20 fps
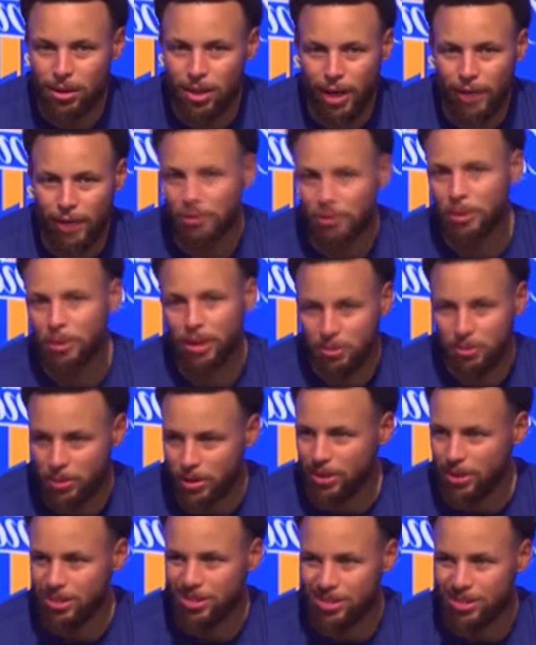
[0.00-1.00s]
Everybody
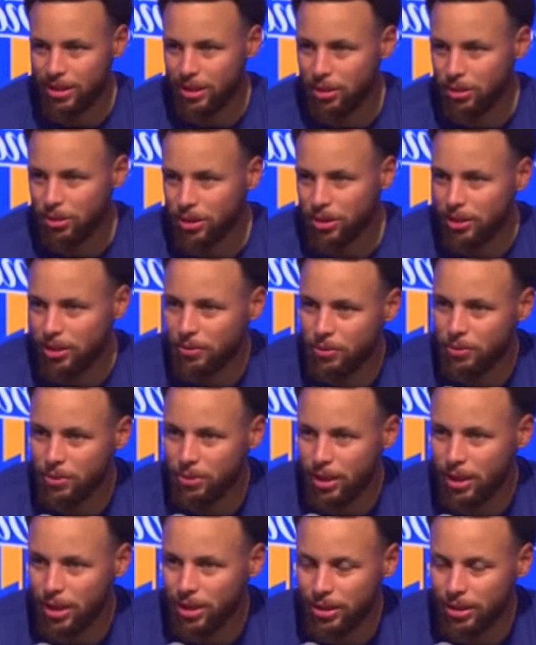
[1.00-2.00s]
being in sync on that
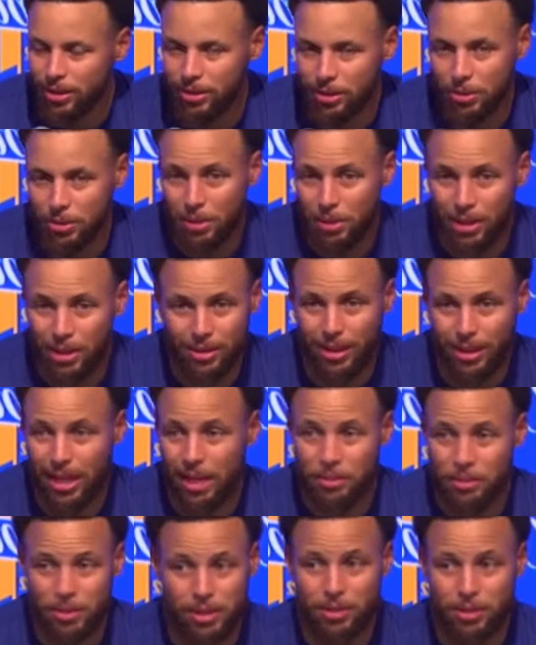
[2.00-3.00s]
end, it makes the
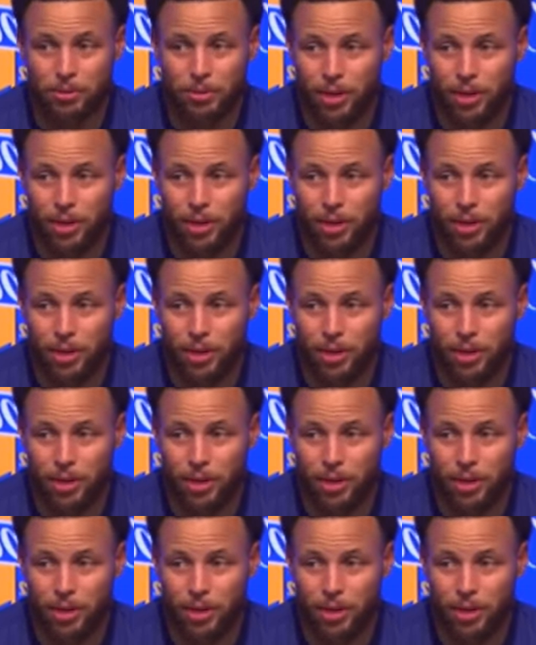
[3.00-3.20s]
game easy for